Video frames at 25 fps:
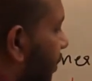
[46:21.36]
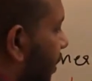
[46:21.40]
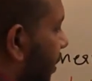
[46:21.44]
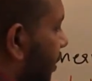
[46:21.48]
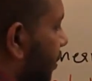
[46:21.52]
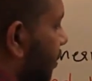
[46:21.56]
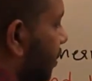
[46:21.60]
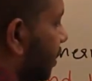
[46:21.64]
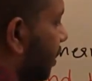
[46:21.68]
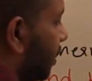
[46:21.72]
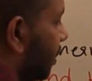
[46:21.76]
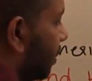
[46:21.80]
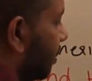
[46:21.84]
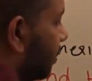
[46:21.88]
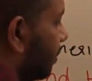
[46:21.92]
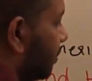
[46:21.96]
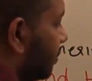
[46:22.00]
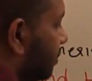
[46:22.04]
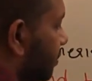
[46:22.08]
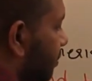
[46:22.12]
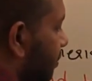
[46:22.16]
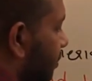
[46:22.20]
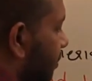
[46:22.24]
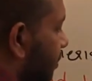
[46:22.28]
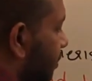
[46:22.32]
structure.
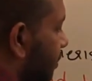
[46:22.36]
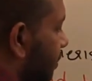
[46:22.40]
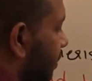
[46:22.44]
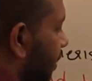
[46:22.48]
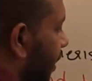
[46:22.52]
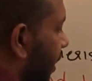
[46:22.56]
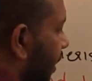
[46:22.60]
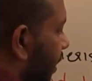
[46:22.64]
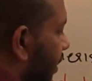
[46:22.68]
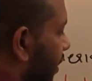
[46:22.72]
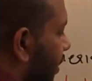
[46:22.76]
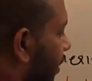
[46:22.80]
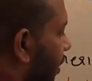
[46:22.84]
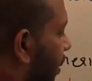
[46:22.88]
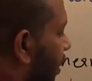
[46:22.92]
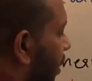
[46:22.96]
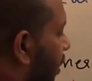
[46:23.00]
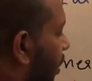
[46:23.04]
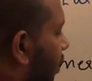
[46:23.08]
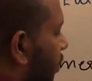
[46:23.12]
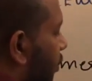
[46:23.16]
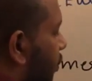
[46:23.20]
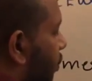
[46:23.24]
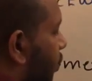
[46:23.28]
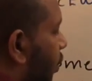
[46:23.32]
Correct?
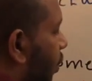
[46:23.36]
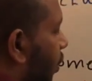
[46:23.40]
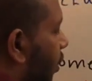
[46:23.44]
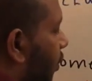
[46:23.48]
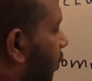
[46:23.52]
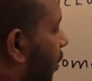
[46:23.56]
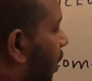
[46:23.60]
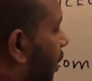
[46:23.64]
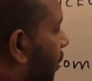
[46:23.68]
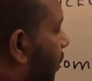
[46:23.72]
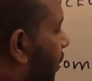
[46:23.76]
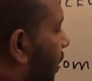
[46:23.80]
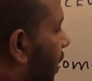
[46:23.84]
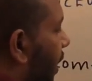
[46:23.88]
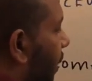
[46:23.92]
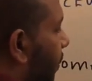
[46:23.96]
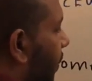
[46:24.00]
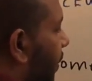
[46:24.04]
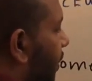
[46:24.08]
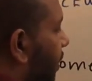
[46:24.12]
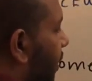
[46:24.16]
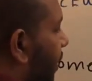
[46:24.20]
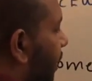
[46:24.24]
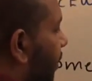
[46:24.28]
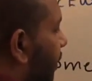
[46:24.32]
So what will
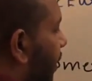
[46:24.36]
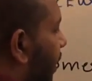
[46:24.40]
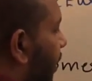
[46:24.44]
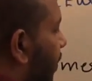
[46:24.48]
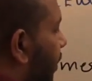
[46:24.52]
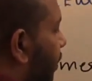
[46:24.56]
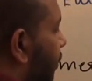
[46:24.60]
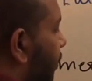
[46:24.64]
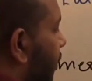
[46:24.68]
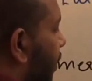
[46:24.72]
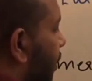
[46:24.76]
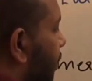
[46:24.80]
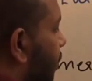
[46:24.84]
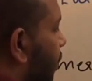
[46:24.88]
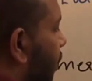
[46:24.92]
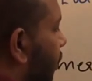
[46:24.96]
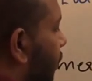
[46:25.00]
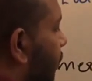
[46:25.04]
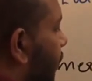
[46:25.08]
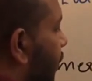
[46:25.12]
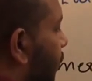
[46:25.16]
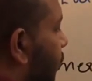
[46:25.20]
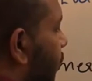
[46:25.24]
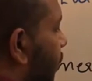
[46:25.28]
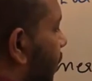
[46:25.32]
happen? The resonating structure
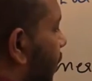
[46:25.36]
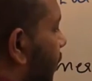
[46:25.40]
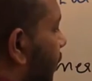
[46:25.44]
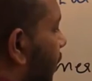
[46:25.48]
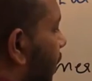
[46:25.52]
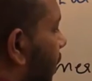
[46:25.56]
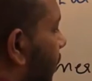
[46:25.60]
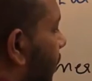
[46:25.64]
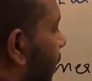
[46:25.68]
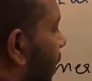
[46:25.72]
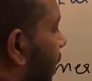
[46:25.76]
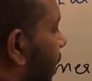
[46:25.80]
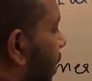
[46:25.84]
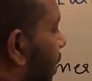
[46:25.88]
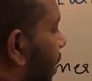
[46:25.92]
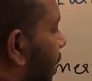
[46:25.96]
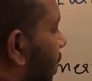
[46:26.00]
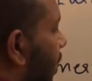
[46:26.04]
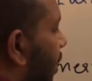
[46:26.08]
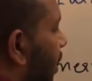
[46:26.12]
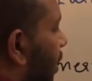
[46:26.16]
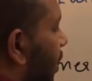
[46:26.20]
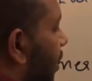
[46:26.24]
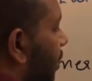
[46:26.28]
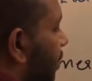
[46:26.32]
of this one will
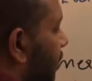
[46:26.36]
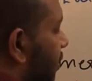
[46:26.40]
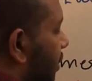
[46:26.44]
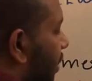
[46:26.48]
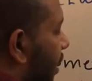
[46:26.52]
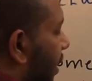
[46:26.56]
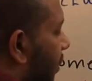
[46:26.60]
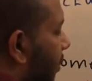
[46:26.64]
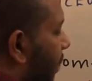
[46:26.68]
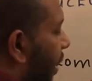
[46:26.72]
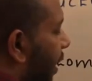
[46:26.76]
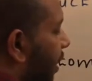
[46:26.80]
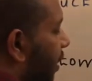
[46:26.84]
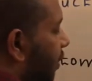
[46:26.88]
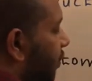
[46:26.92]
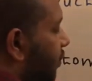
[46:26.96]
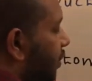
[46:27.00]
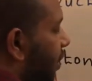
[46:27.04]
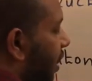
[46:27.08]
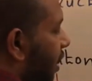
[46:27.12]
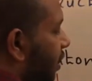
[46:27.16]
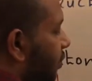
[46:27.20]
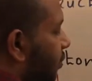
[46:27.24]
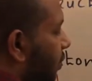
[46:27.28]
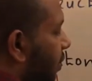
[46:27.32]
be, the minus
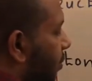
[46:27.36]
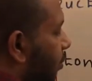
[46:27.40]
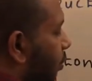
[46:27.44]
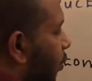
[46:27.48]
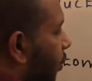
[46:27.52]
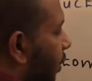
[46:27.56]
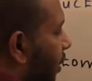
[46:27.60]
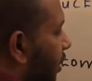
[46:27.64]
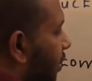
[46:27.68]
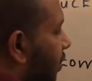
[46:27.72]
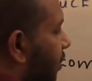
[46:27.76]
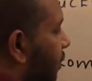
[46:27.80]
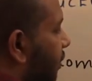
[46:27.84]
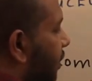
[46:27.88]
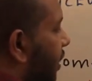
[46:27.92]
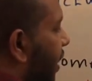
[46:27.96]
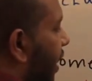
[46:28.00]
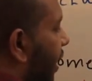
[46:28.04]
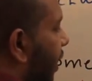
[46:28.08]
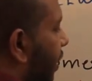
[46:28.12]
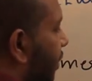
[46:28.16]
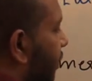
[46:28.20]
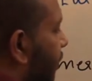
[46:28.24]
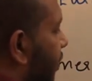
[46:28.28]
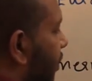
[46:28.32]
charge will move in this
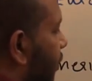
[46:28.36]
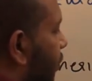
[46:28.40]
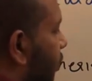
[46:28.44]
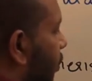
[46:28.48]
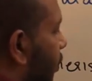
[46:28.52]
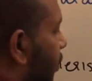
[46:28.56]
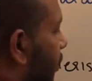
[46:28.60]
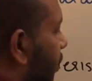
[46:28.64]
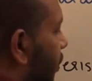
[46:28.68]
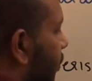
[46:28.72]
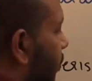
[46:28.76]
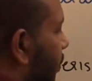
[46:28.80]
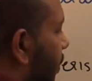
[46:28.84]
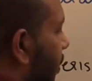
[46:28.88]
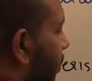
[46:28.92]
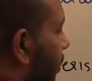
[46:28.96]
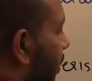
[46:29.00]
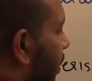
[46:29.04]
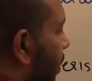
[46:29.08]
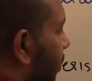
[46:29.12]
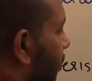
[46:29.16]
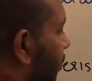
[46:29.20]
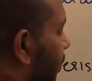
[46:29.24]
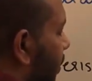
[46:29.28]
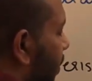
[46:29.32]
direction. So this will
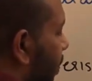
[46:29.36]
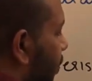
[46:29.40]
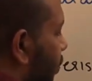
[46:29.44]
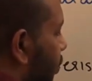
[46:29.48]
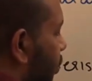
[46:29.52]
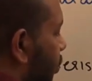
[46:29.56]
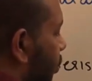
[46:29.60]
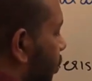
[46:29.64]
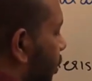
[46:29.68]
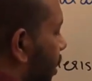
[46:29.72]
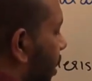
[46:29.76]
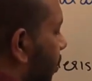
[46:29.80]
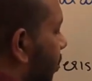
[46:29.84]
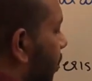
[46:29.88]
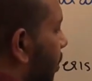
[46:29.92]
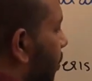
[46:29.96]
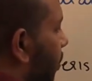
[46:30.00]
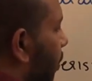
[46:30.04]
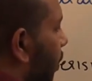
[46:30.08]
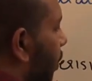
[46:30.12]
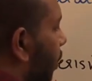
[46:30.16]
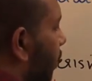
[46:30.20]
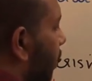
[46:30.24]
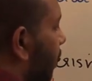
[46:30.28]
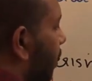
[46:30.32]
become CH2 double
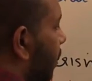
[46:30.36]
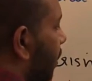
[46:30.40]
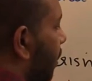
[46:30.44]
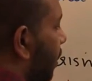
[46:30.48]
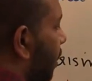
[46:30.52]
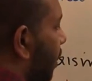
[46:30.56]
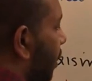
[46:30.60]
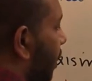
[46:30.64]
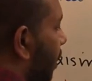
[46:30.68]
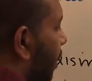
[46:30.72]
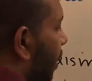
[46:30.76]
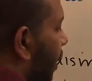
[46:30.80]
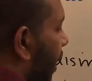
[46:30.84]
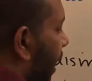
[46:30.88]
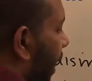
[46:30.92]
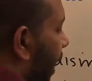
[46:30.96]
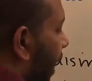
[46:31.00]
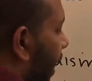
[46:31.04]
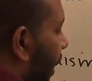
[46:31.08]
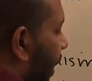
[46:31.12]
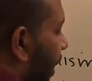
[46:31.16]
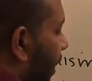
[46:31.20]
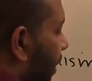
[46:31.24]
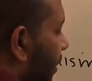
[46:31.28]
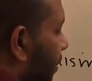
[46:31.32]
bond,
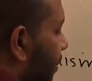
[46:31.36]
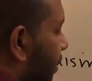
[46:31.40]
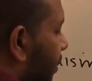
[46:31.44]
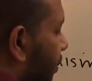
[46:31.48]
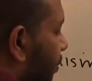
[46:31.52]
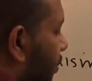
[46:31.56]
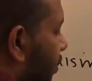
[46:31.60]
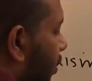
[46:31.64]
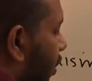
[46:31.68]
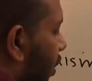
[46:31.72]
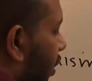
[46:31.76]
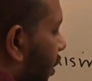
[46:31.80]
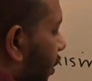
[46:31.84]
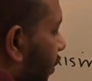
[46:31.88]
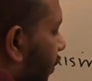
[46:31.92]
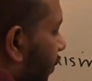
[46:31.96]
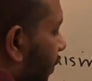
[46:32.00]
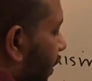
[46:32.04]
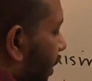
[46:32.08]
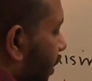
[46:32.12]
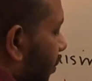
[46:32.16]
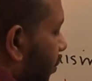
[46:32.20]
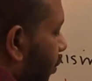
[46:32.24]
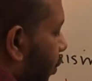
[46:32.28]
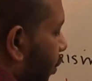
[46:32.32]
and this
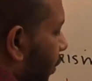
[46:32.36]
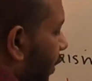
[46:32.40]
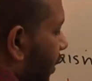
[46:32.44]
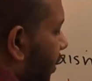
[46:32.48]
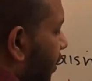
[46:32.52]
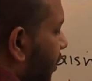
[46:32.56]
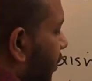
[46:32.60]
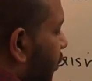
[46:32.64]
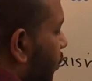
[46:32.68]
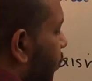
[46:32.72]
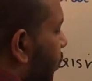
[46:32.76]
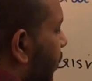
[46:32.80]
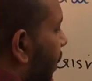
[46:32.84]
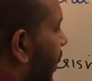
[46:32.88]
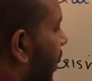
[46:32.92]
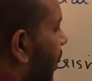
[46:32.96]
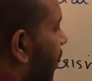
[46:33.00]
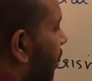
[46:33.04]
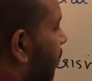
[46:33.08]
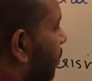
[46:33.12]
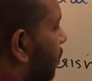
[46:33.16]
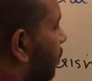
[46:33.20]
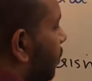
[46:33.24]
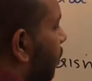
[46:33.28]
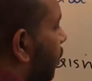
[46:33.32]
will move in this
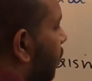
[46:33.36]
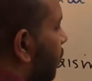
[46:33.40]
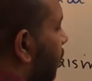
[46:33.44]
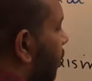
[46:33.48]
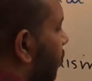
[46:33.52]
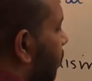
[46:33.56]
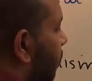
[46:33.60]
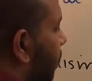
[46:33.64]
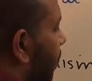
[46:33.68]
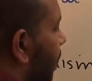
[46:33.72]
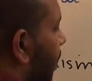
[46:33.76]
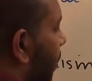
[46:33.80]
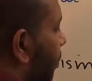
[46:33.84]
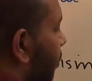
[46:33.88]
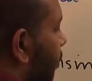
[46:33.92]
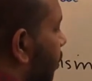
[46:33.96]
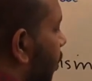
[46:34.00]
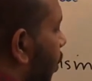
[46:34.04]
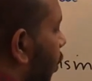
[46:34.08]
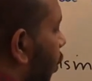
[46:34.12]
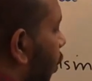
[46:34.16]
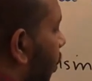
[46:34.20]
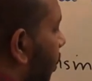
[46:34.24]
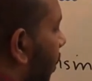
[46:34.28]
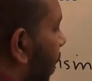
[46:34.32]
way. So this becomes
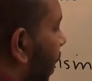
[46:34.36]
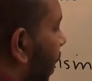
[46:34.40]
O